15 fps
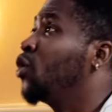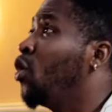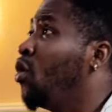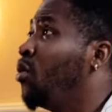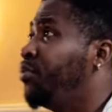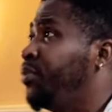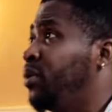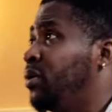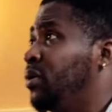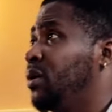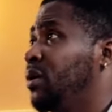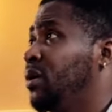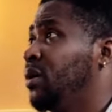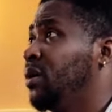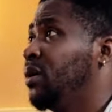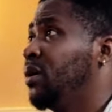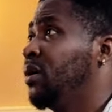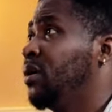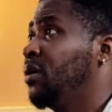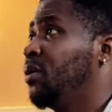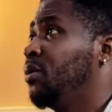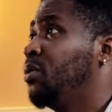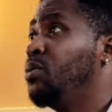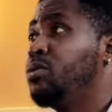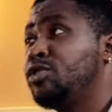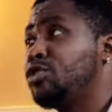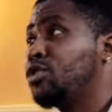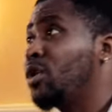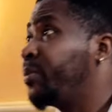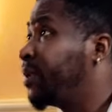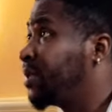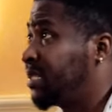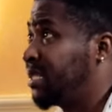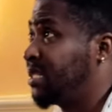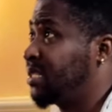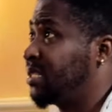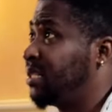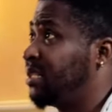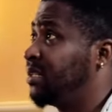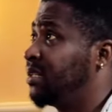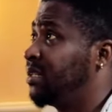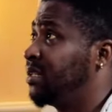If we lose hope, we will stop